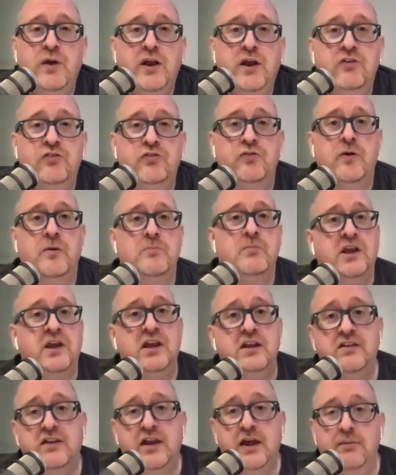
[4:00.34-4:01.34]
from
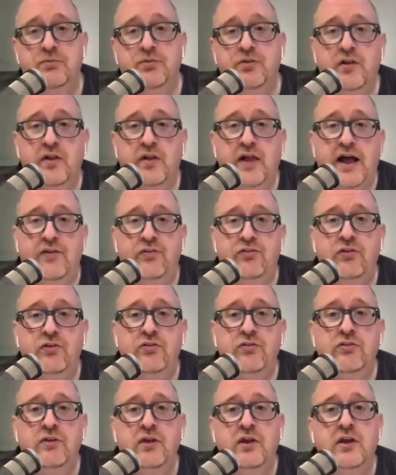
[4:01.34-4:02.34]
in-depth
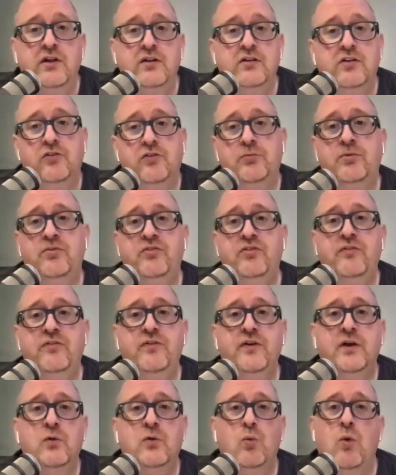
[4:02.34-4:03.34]
classes to
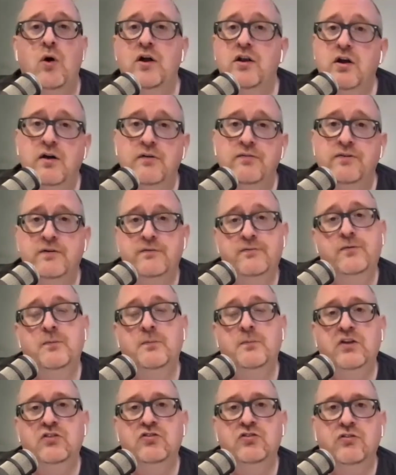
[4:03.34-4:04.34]
specific one-off
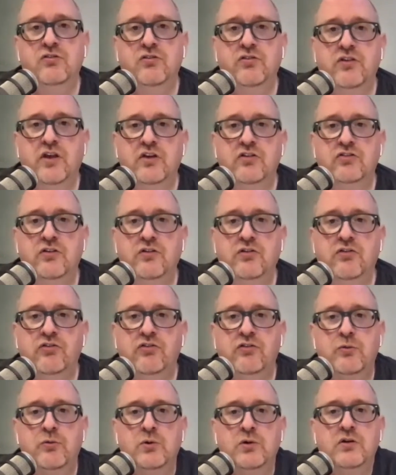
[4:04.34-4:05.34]
information sessions.
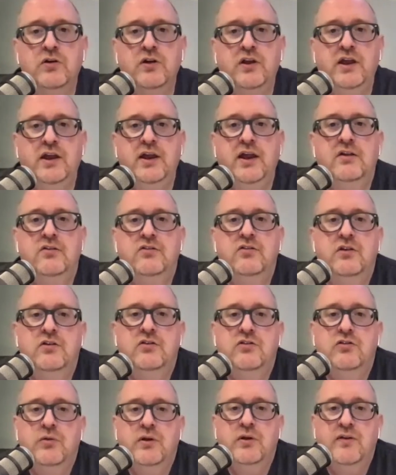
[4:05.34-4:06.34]
So we're looking at
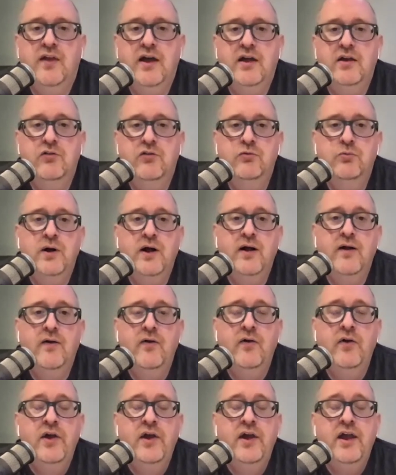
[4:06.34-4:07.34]
doing that as well.
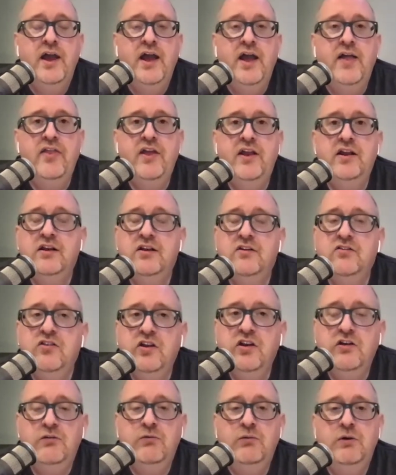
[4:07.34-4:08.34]
And then
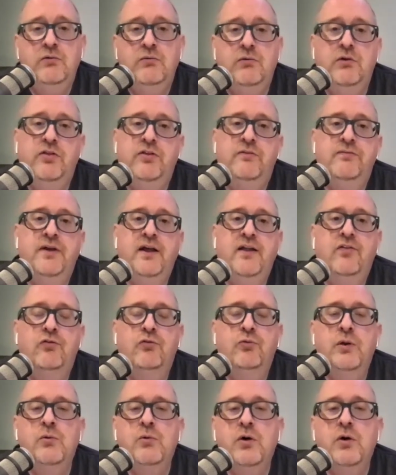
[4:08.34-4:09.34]
continuing with events.
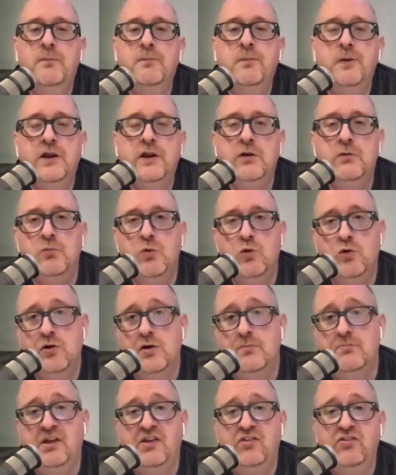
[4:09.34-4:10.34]
We want to bring you more
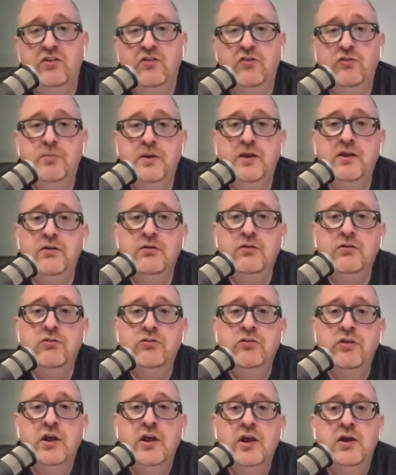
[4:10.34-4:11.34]
amazing speakers,
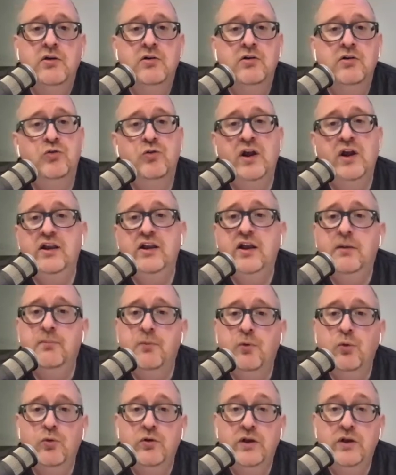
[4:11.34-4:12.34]
great
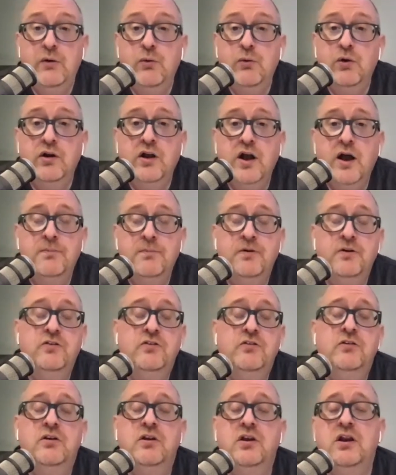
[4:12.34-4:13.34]
network
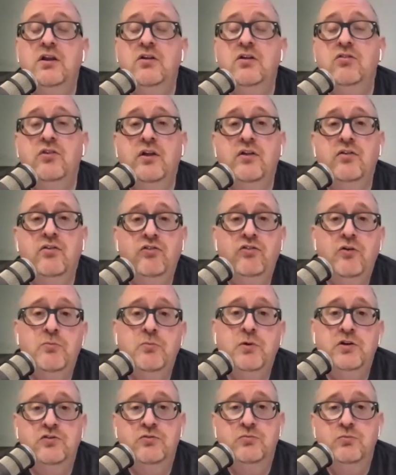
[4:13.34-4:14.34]
opportunities, and so
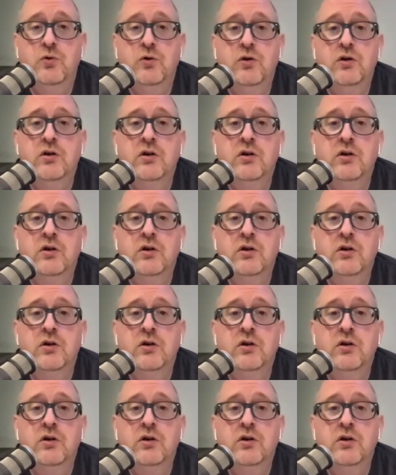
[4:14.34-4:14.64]
much more.